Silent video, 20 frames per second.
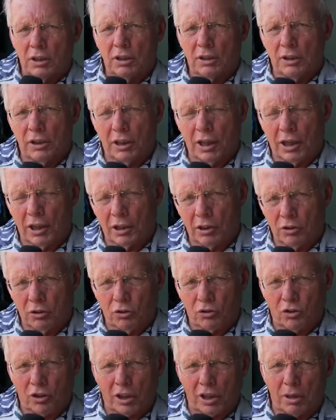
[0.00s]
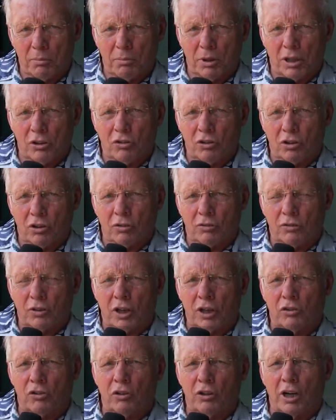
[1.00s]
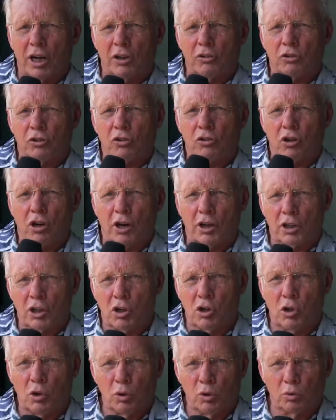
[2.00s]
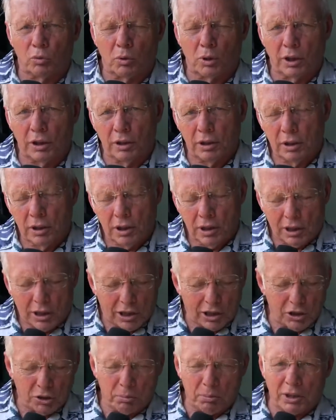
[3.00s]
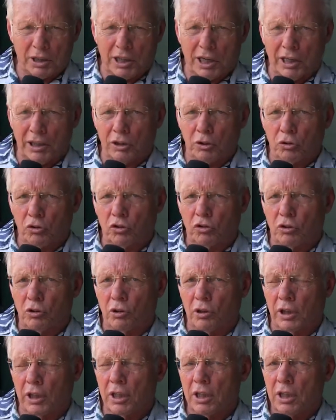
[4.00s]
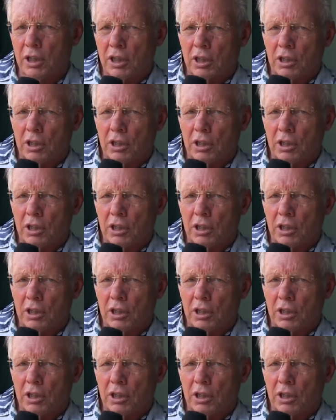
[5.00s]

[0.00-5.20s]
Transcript: the articles that I mentioned, the Frank Sinatra's caught a cold one and the Bonanno story,